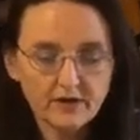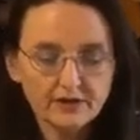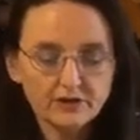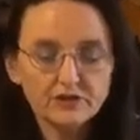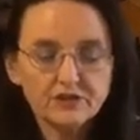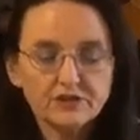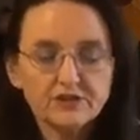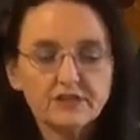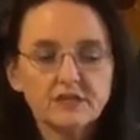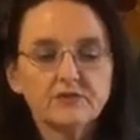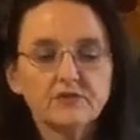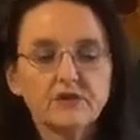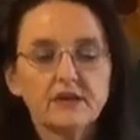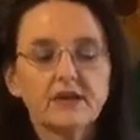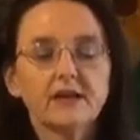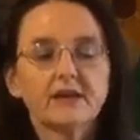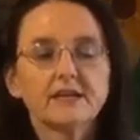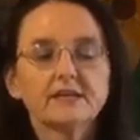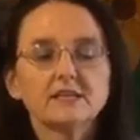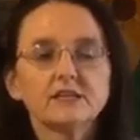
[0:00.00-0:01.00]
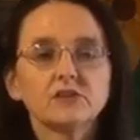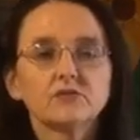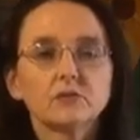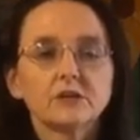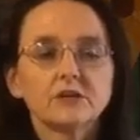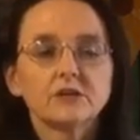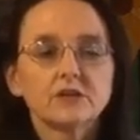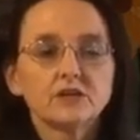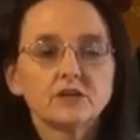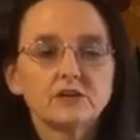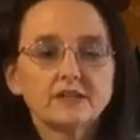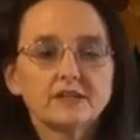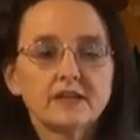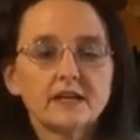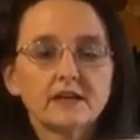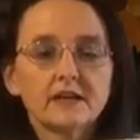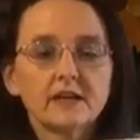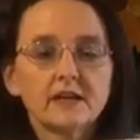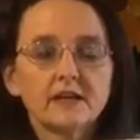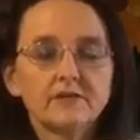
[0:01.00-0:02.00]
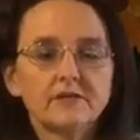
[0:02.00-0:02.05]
Just to give you an idea of what it looks like.